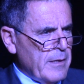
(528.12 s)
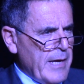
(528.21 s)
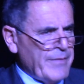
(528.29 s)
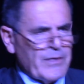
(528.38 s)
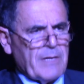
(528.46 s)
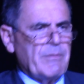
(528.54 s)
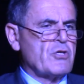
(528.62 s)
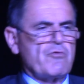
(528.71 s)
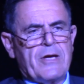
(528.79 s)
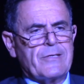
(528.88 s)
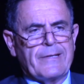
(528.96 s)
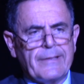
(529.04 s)
at the
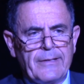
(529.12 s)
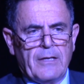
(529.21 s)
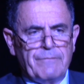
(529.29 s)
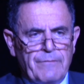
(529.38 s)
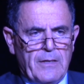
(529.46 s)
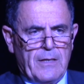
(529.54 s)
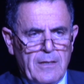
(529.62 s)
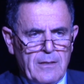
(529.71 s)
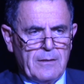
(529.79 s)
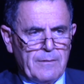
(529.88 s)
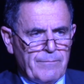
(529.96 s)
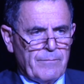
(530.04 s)
demonstration of
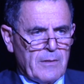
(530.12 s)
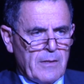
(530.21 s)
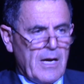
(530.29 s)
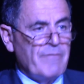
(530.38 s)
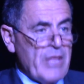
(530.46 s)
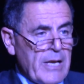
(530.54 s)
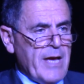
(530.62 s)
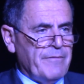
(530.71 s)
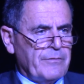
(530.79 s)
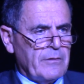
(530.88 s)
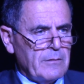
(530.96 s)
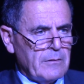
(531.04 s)
the
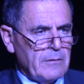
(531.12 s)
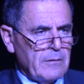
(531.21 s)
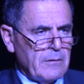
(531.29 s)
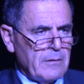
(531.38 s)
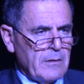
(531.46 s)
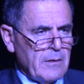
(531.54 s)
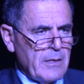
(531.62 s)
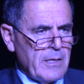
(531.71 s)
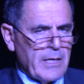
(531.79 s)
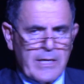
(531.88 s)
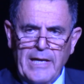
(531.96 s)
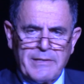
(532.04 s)
left
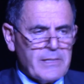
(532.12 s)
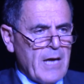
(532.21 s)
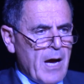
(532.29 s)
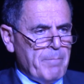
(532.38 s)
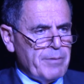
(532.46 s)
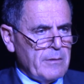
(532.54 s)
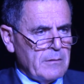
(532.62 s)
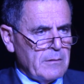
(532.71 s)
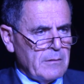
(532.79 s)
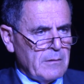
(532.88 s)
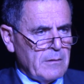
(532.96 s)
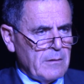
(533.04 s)
gets up
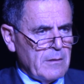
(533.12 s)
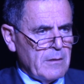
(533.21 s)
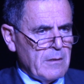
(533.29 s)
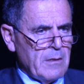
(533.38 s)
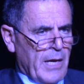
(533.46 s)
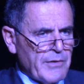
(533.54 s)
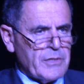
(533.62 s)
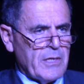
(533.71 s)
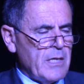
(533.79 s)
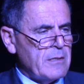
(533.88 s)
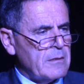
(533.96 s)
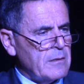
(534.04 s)
and
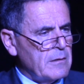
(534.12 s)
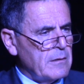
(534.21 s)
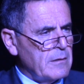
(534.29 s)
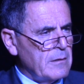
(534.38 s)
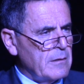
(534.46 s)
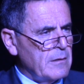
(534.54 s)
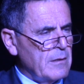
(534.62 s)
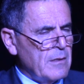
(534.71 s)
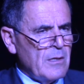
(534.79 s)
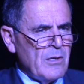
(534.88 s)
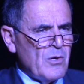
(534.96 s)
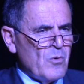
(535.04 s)
says,
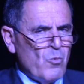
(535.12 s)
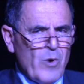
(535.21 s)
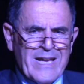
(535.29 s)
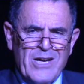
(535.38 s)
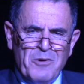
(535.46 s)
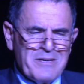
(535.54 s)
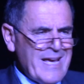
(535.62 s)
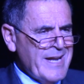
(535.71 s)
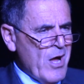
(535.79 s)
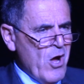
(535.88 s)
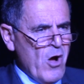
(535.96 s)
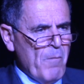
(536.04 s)
we don't need
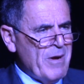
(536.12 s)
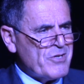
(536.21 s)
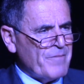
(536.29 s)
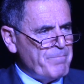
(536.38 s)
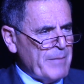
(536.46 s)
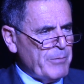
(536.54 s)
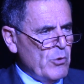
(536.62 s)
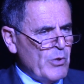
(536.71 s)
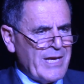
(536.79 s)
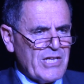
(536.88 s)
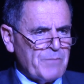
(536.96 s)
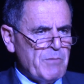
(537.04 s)
a whole bunch of people
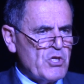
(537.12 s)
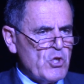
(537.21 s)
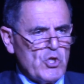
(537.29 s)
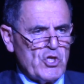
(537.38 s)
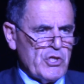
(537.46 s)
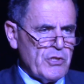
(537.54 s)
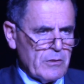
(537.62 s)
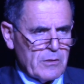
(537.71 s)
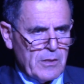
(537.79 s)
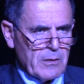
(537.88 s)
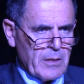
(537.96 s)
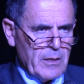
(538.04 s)
who kiss mezuzahs,
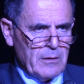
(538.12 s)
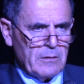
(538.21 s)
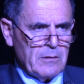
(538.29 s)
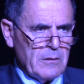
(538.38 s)
okay?